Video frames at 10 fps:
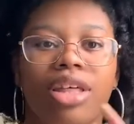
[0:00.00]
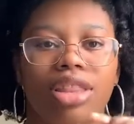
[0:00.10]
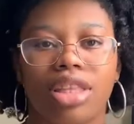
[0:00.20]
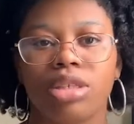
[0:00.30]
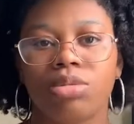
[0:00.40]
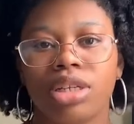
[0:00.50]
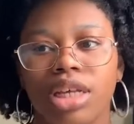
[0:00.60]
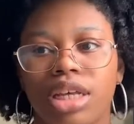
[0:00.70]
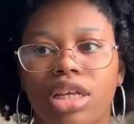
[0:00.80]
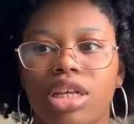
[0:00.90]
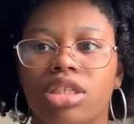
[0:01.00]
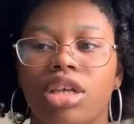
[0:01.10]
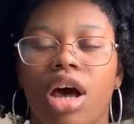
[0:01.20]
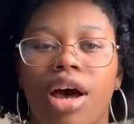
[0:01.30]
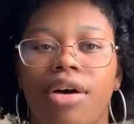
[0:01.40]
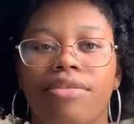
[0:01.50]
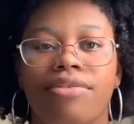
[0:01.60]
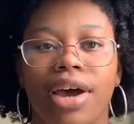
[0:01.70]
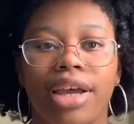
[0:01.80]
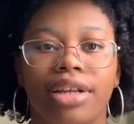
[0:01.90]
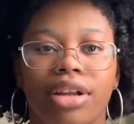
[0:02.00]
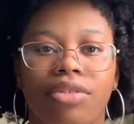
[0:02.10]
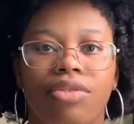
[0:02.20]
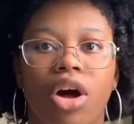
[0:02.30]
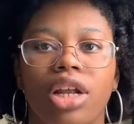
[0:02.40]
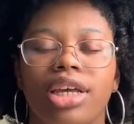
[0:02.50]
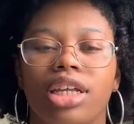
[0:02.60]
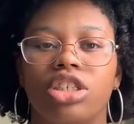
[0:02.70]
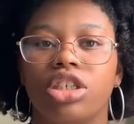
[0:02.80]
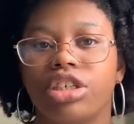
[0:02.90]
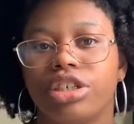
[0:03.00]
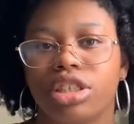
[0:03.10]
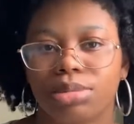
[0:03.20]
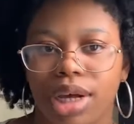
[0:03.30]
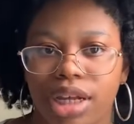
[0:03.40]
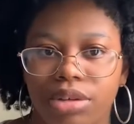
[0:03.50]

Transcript: This one is Falling Into Your Smile.